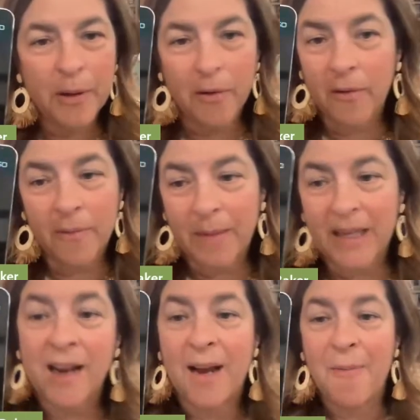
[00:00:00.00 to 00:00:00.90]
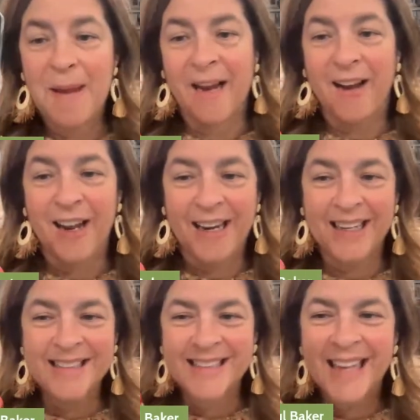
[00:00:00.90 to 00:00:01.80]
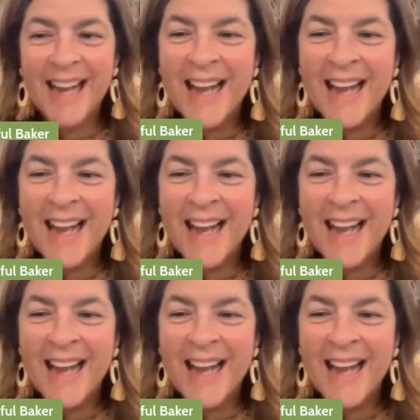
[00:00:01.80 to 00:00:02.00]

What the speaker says: you. I'll be honest.